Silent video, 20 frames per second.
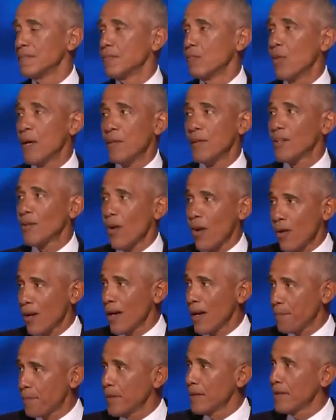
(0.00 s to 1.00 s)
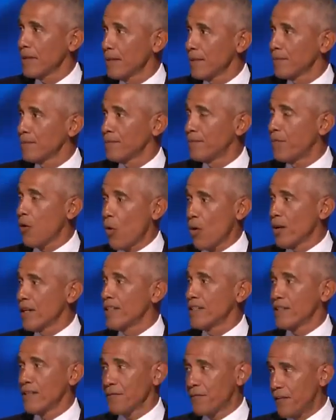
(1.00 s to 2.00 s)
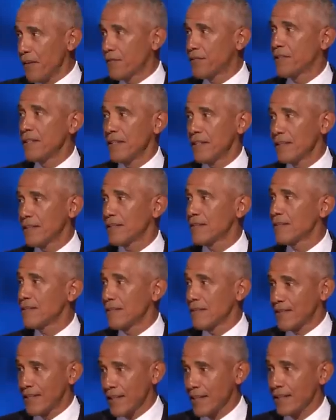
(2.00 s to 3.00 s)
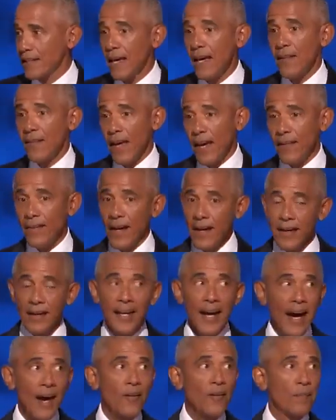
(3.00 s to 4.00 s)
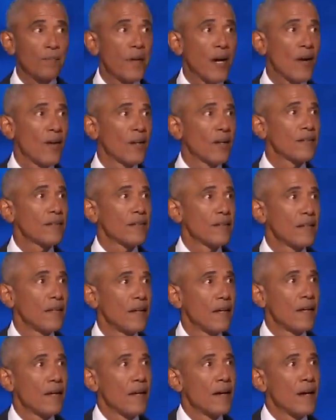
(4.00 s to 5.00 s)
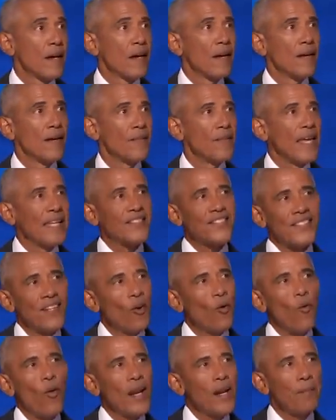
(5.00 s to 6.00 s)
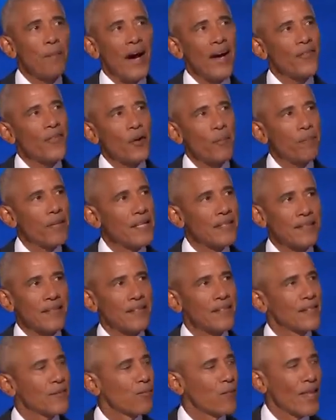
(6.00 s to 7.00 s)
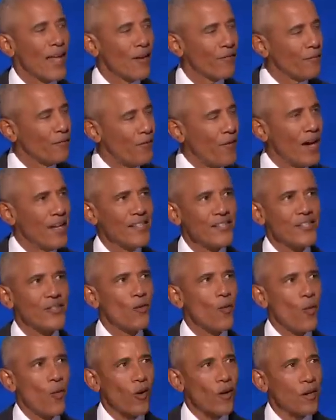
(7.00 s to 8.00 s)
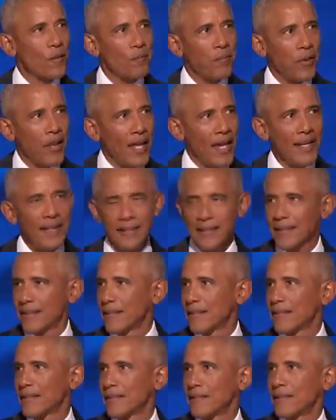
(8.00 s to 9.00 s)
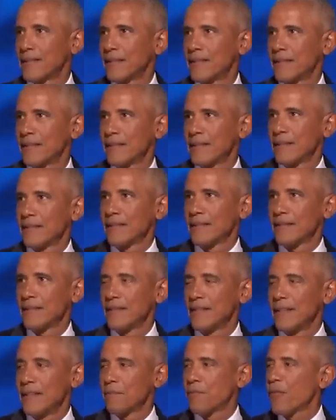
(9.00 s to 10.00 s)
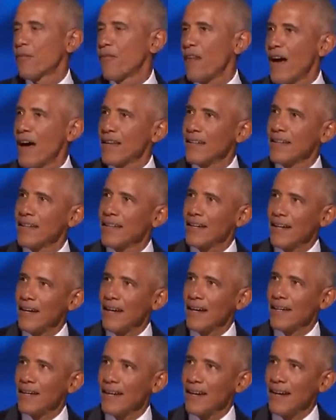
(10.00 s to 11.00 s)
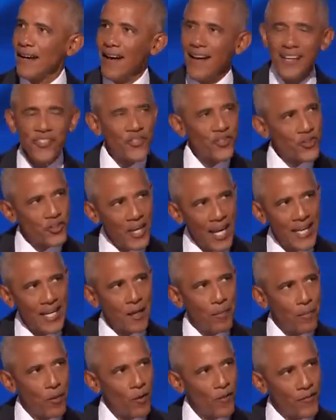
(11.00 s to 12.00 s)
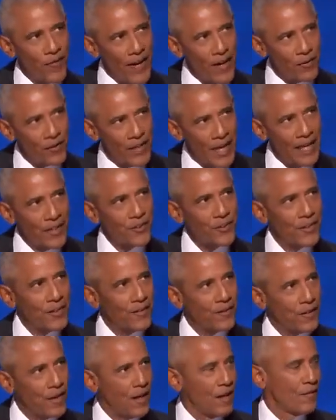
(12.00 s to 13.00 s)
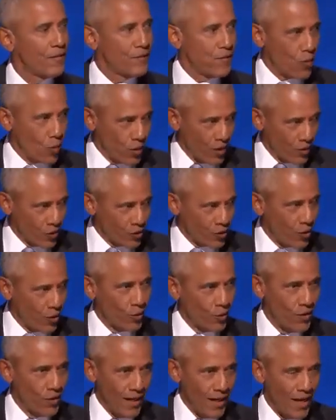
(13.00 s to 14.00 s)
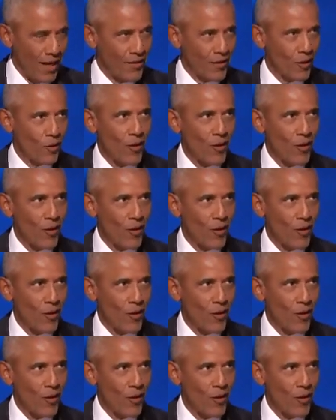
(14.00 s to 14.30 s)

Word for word: women growing up in the 40s and 50s and 60s, they, they encountered barriers. They still went about their business without fuss or complaint and provided an unshakable foundation of love for their children and their